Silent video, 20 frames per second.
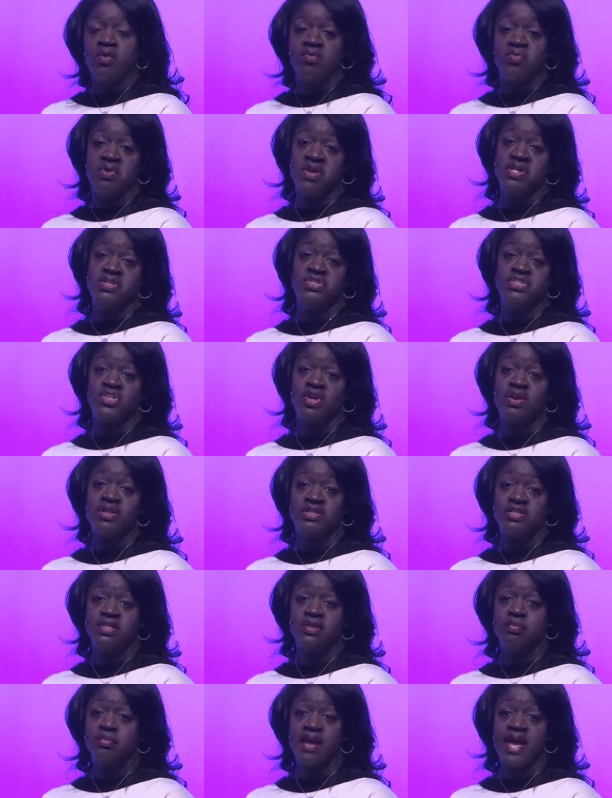we start
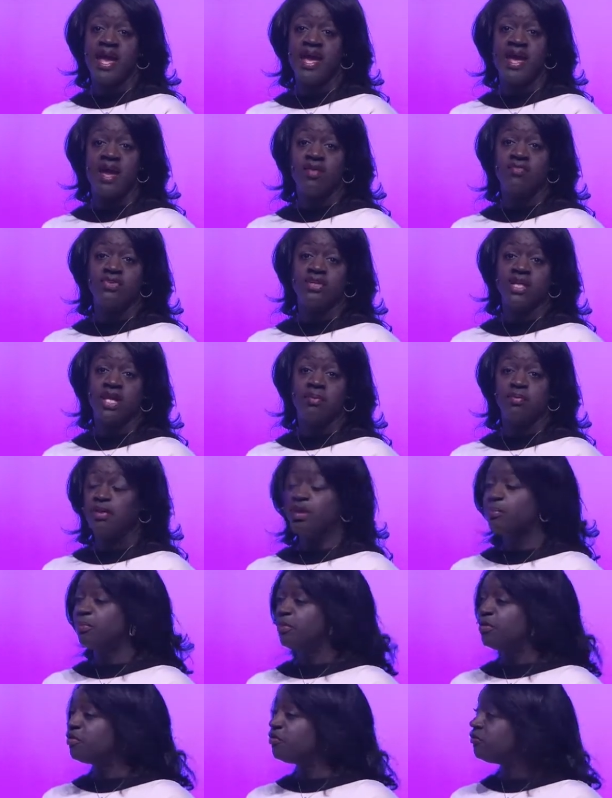to pay everyday
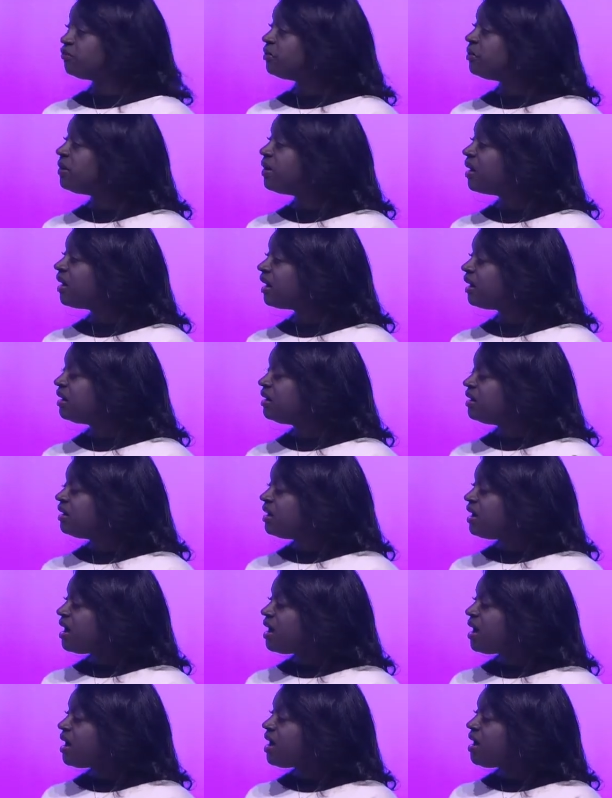people for
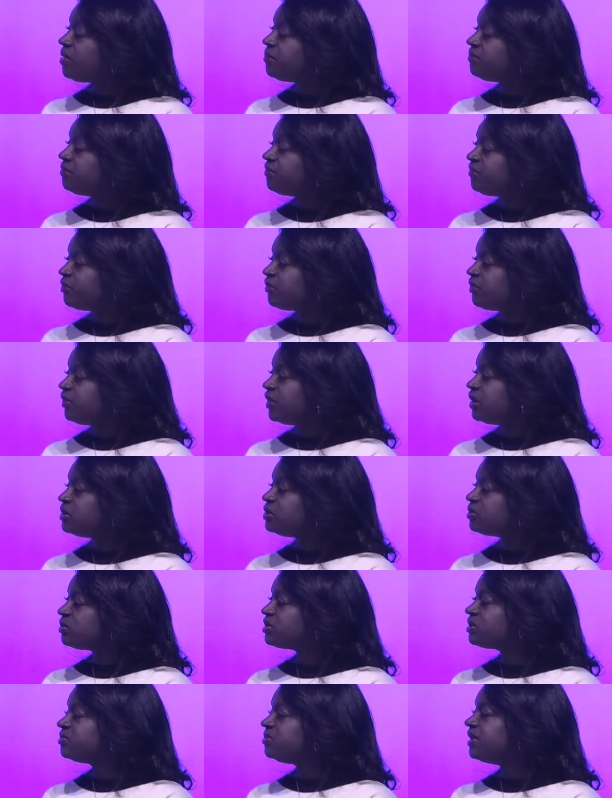um, for the
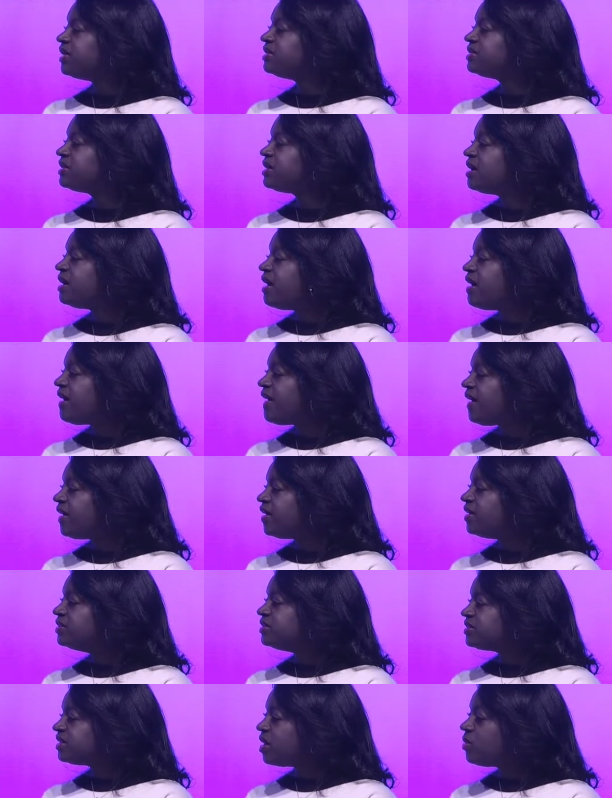endorsement uh,
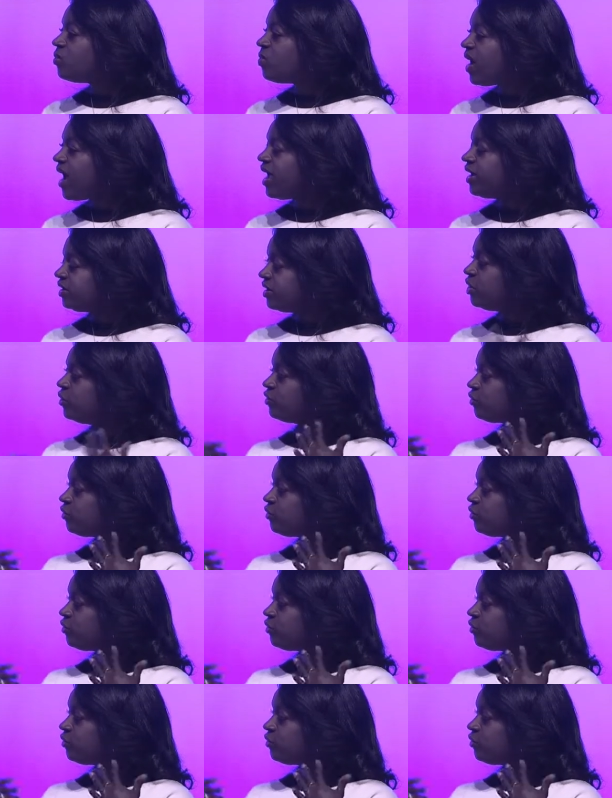in some way, you know,